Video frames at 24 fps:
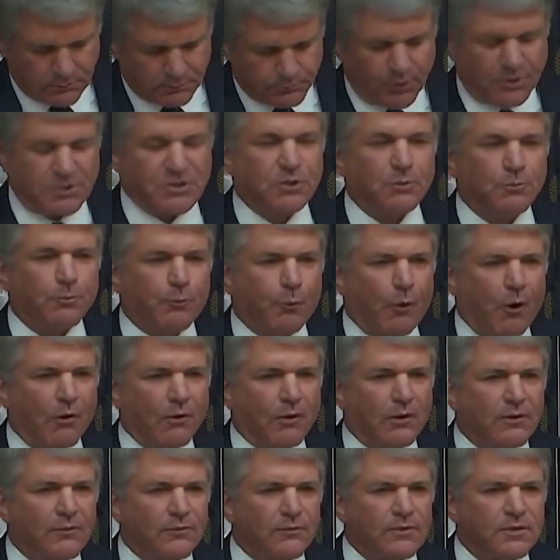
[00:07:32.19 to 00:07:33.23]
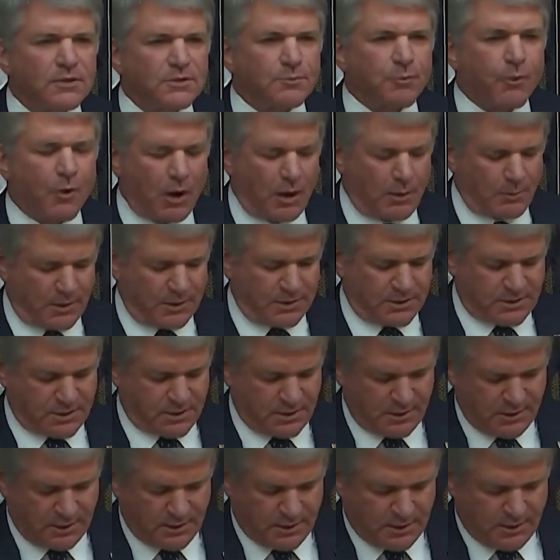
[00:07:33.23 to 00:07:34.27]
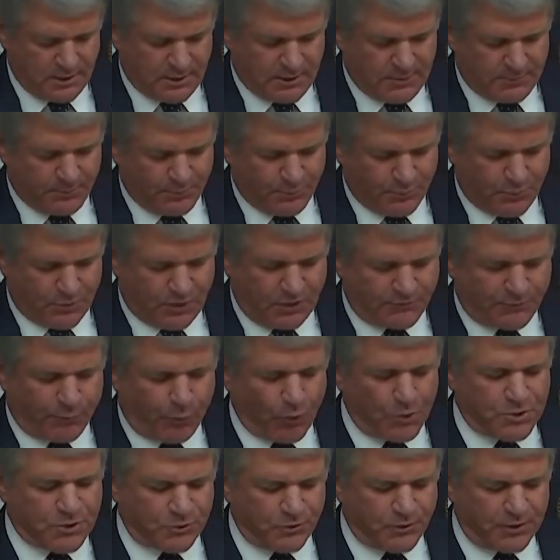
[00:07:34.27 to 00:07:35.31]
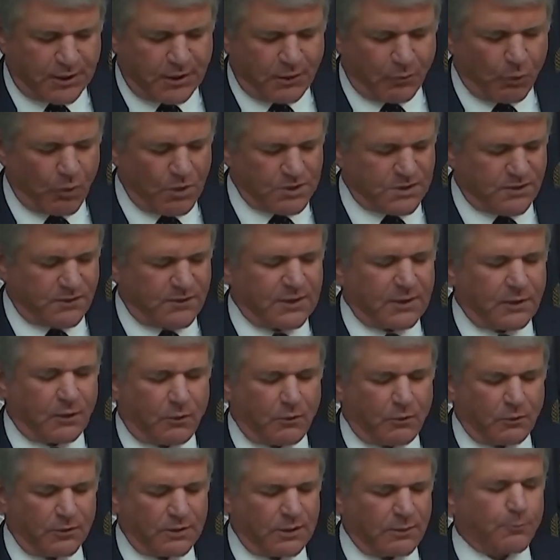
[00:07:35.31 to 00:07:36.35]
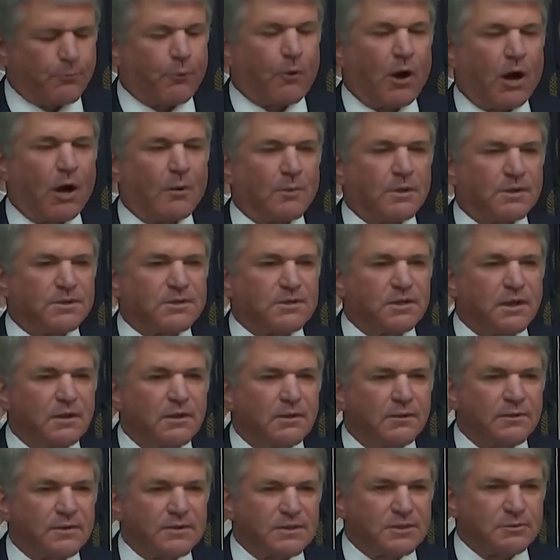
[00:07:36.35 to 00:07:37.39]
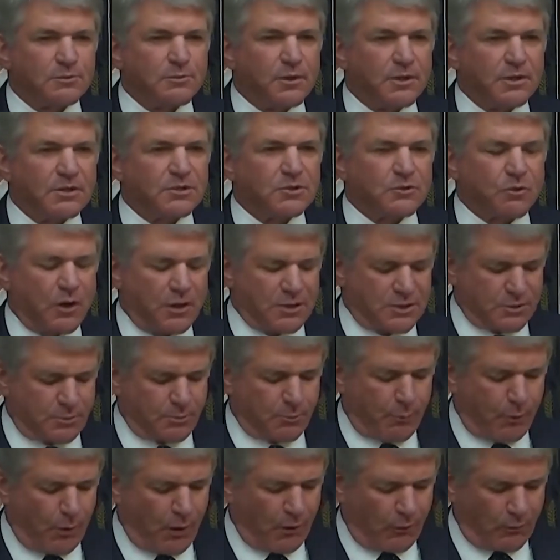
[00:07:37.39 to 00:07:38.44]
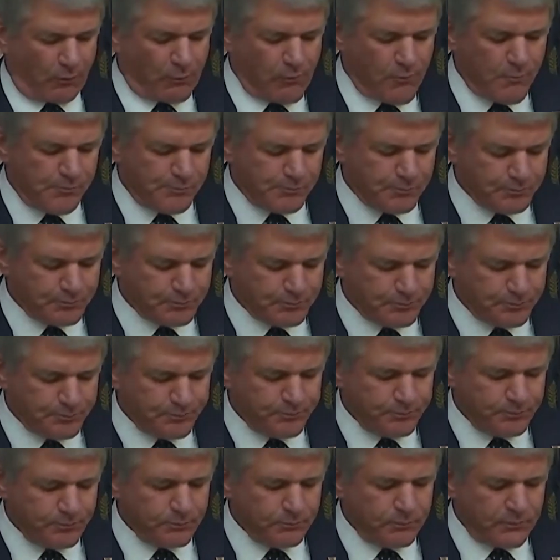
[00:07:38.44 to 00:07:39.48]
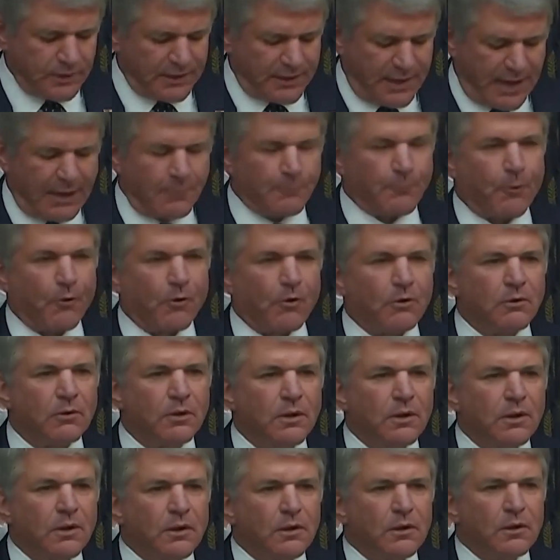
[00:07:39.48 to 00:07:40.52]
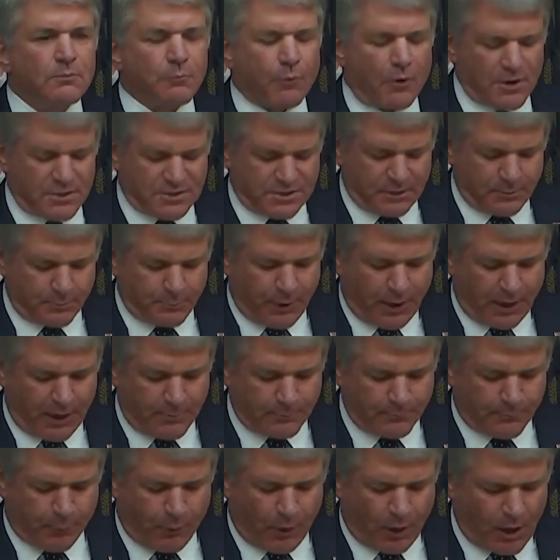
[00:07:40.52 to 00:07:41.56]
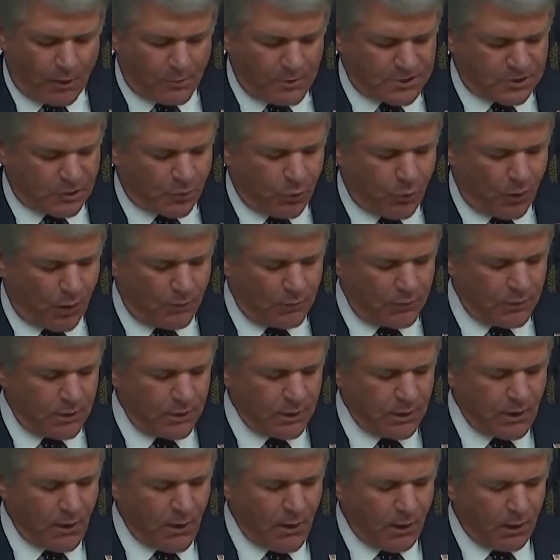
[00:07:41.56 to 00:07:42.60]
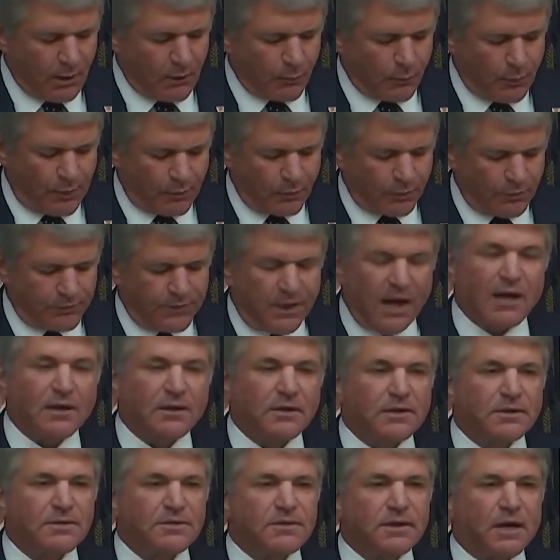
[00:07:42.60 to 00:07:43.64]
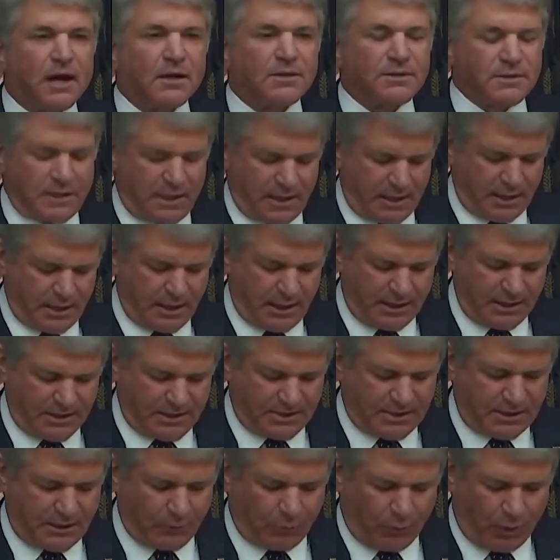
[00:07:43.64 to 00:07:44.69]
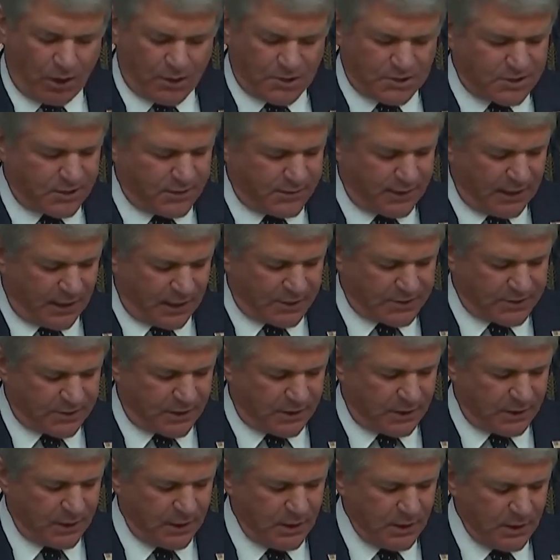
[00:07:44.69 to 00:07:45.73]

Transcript: But you broke this promise. Unfortunately, it wasn't the only promise this administration broke. In April, President Biden promised, quote, "We will not conduct a hasty rush to the exit,